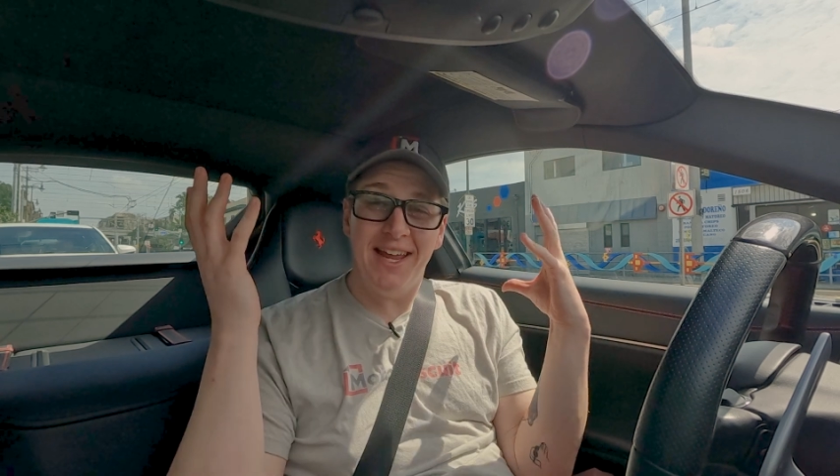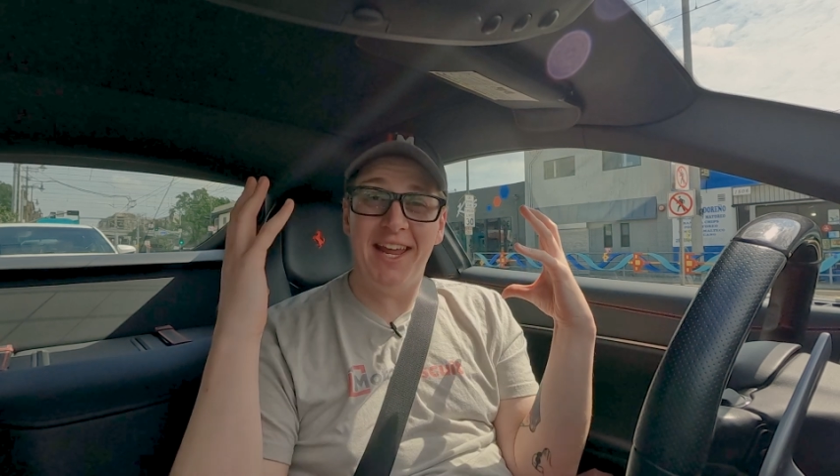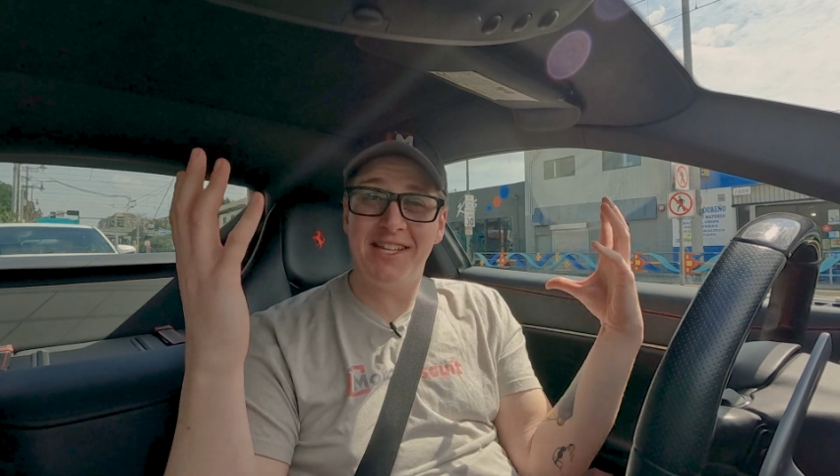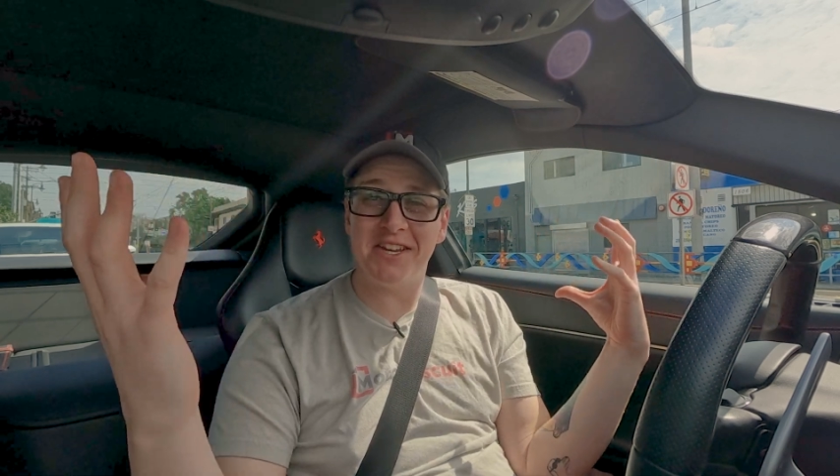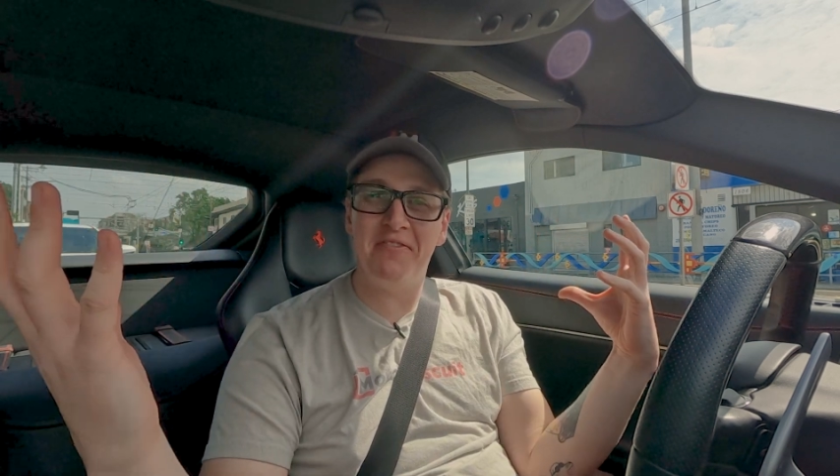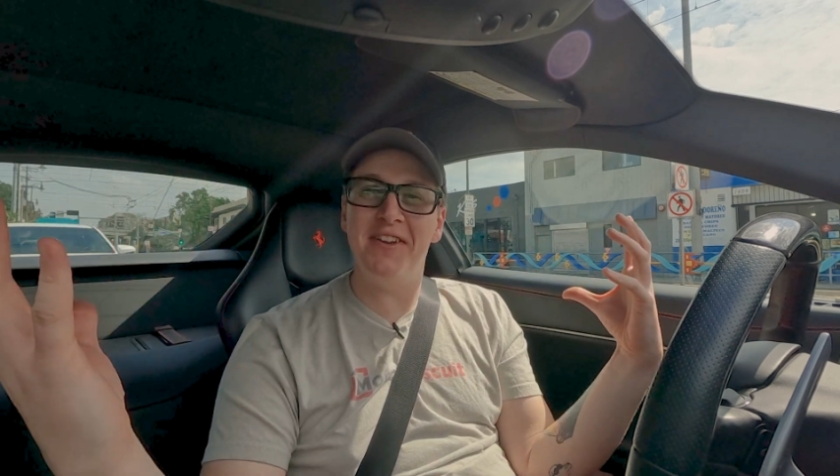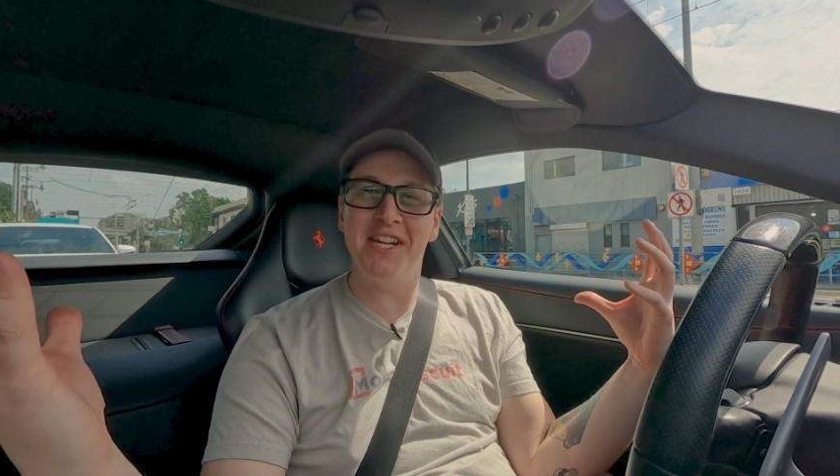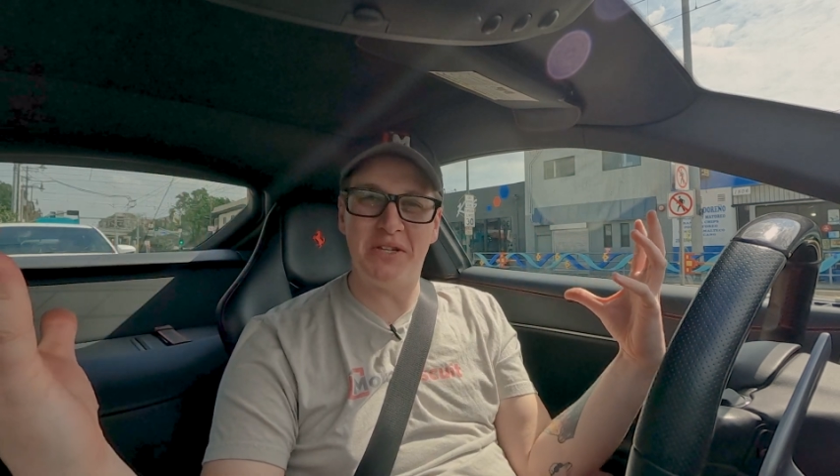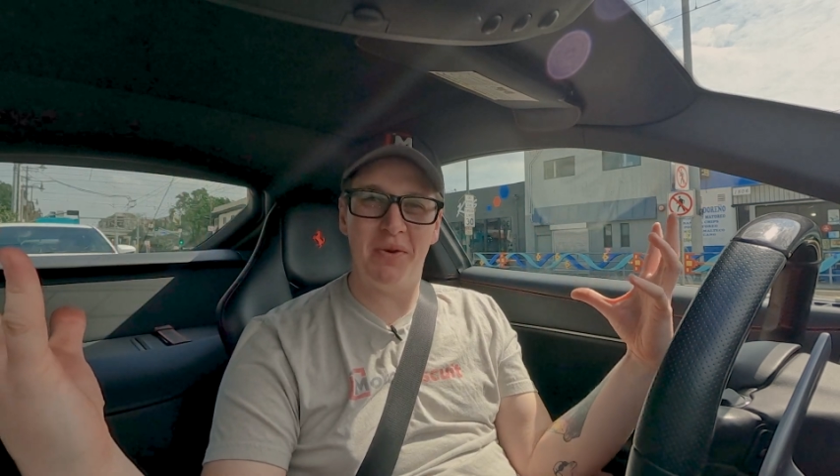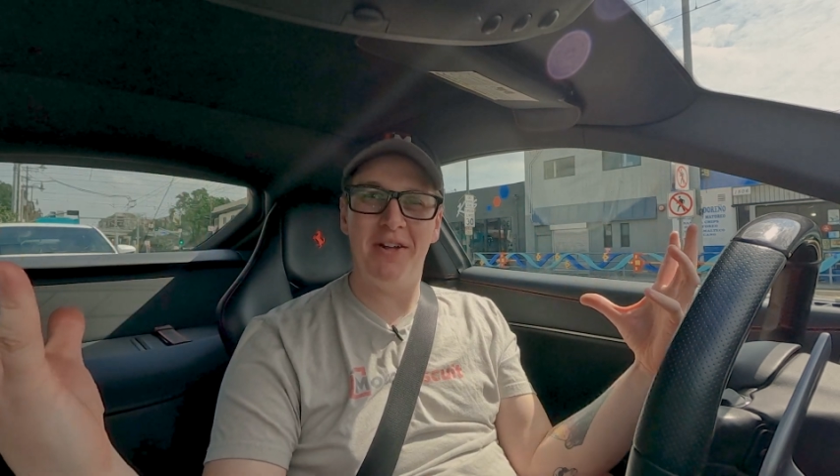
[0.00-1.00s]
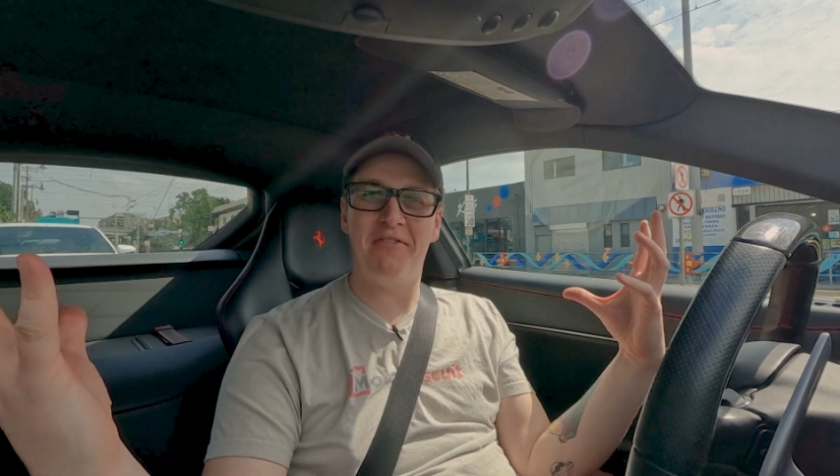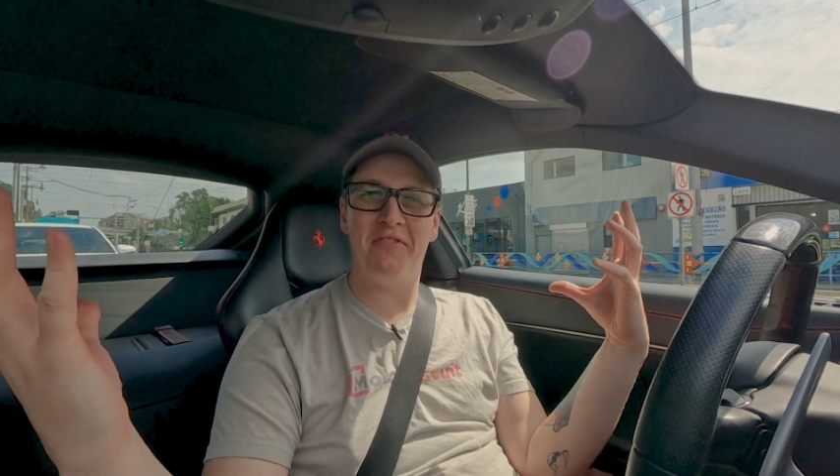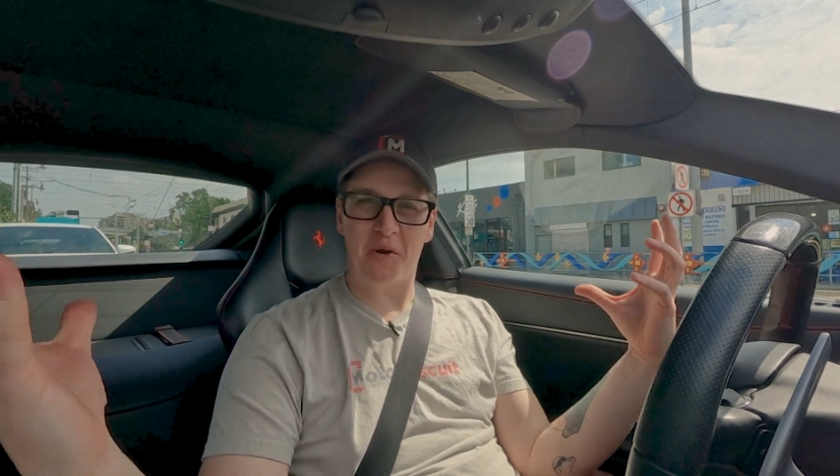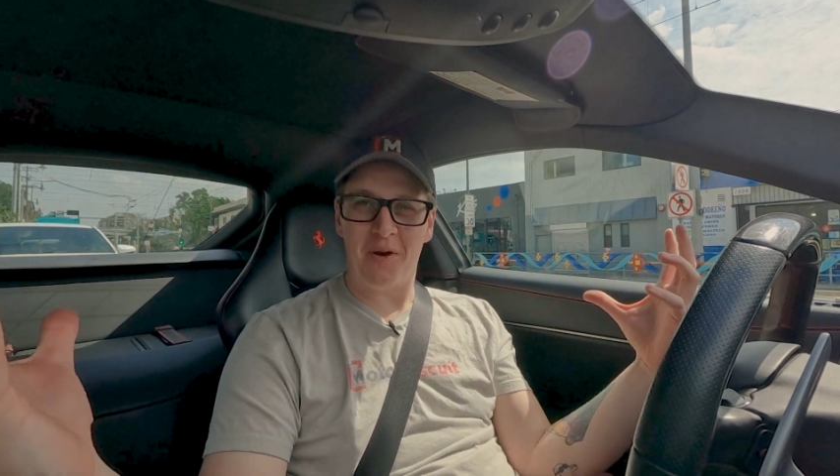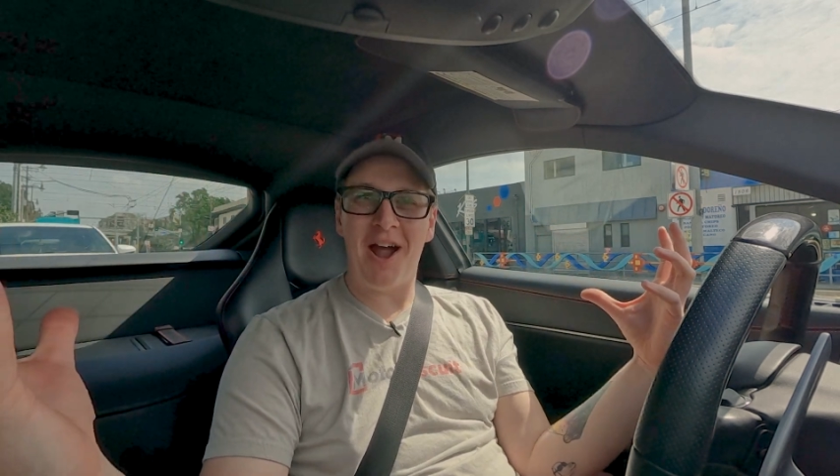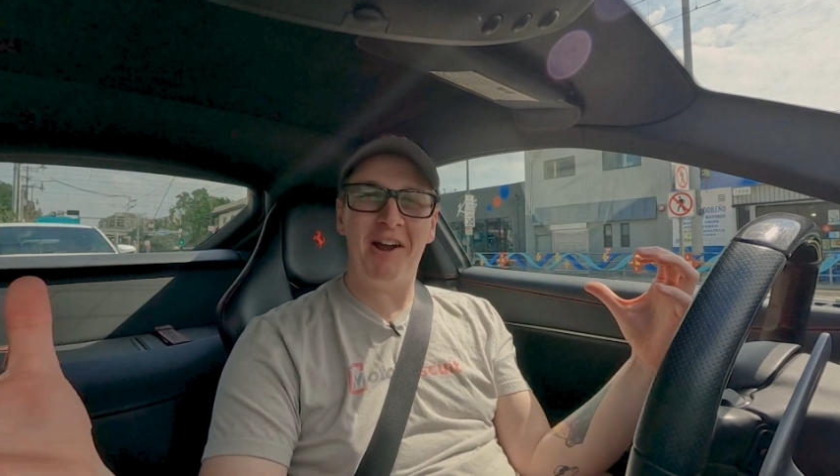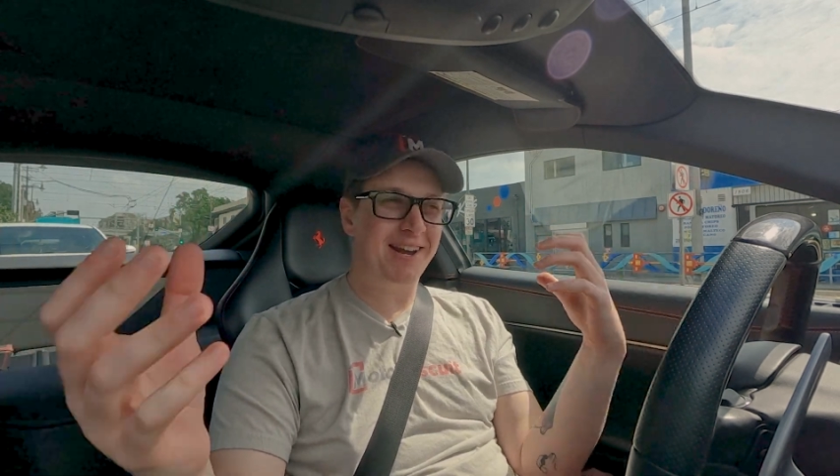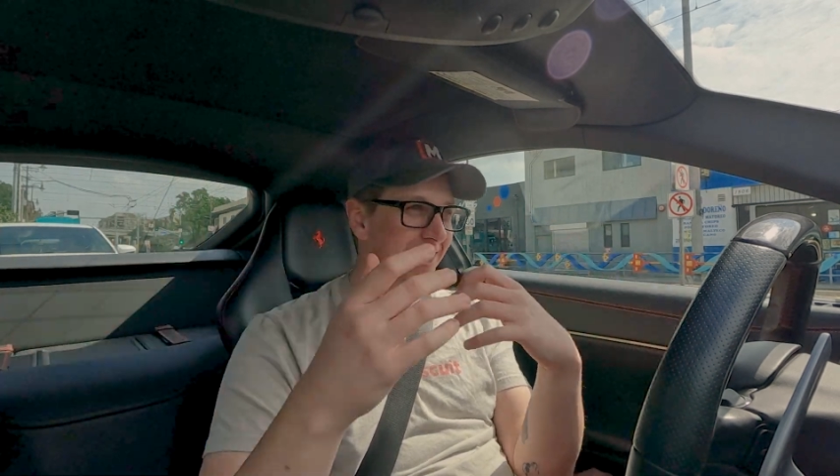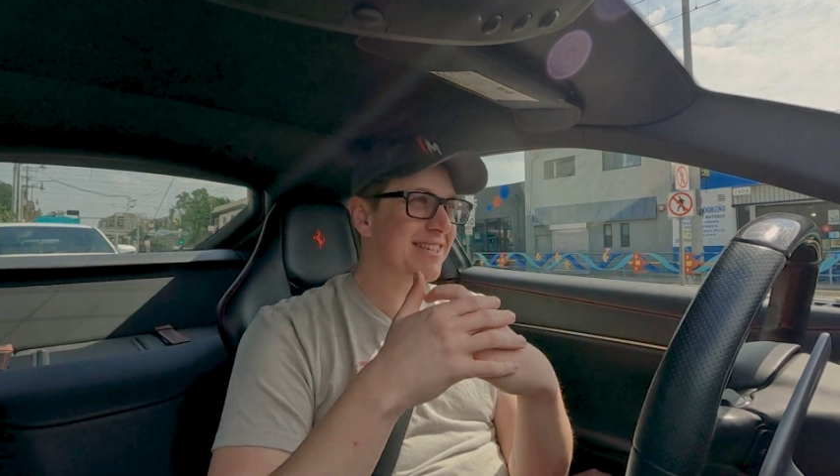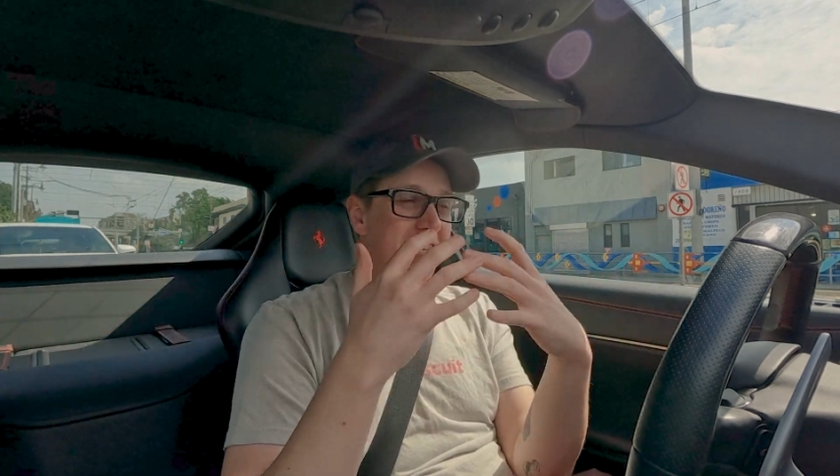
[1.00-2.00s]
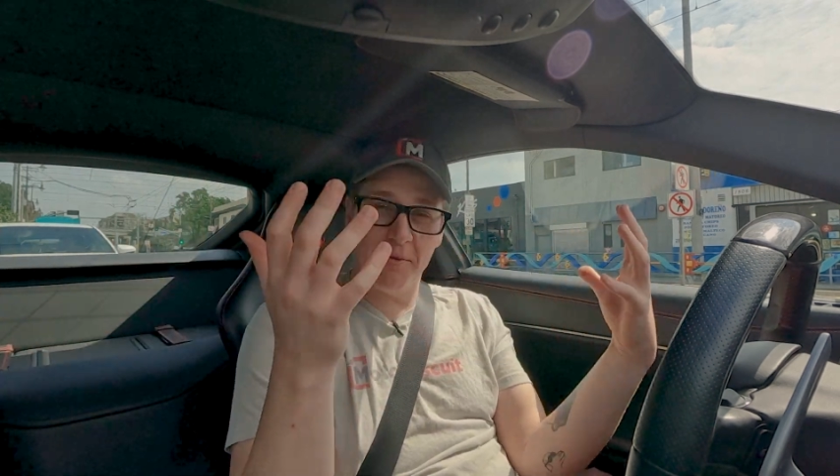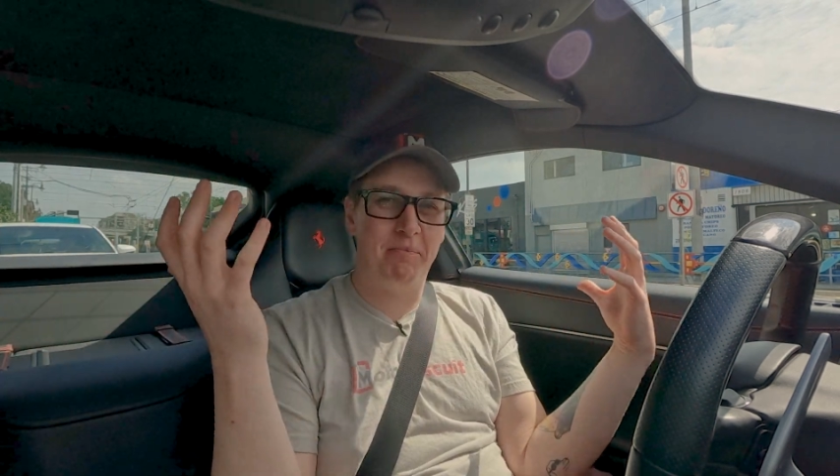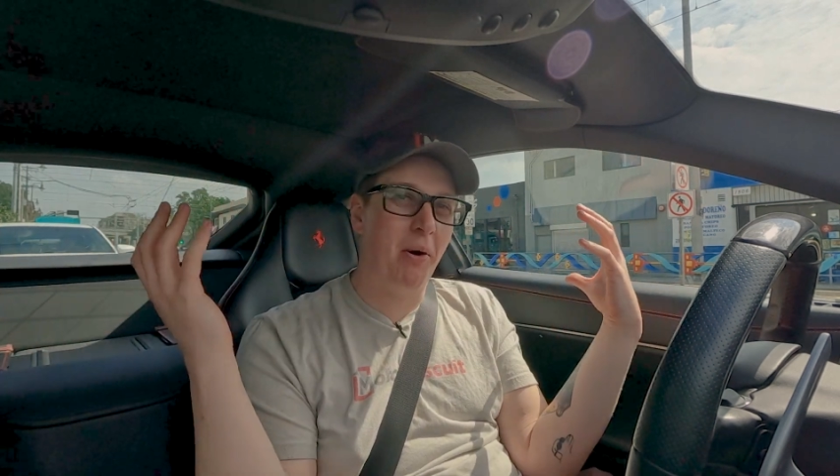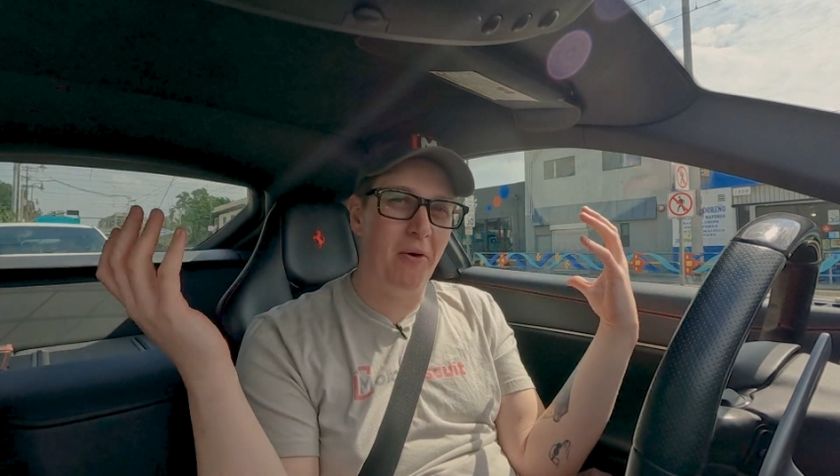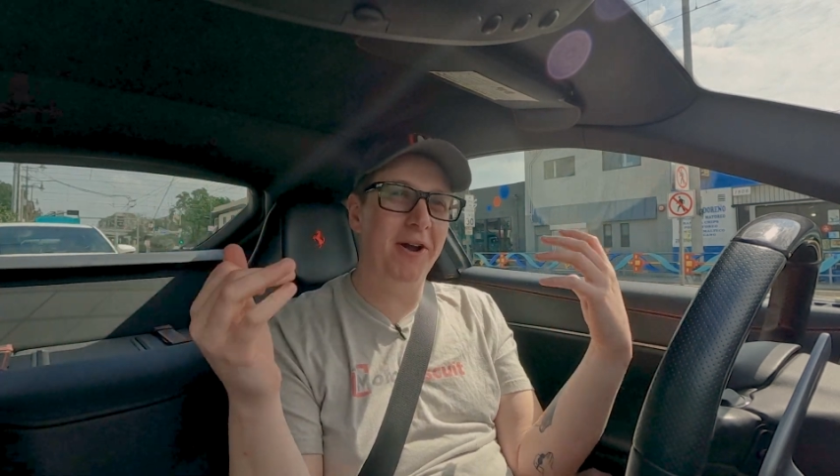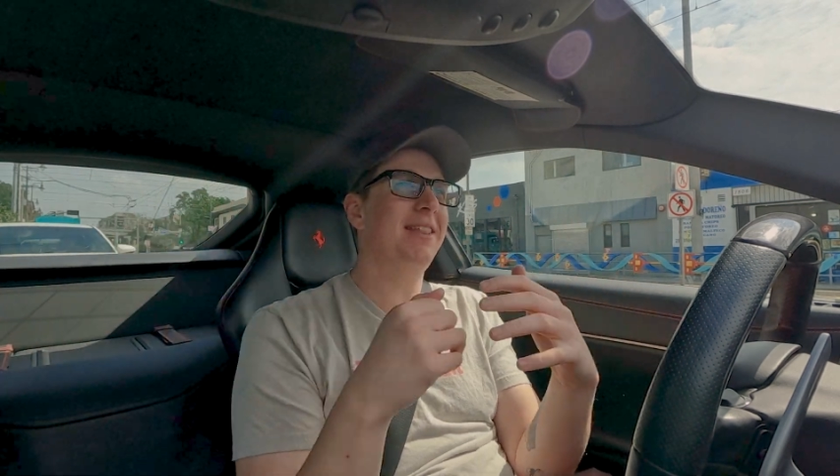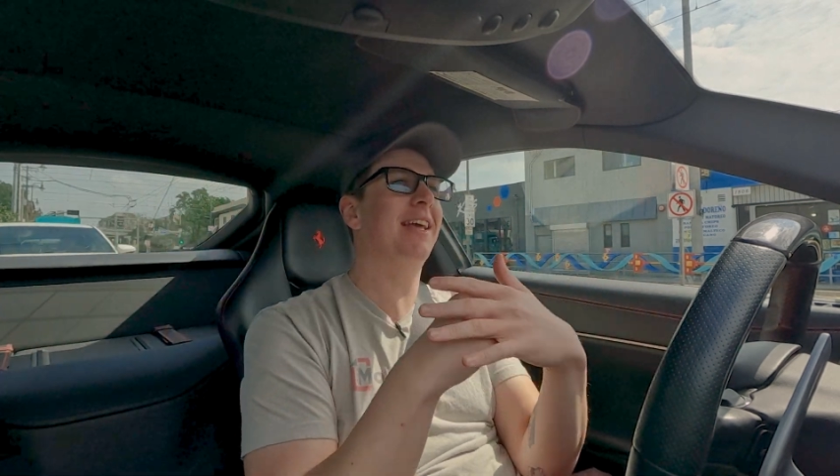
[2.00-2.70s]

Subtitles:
It's a V12 Ferrari, that's the point.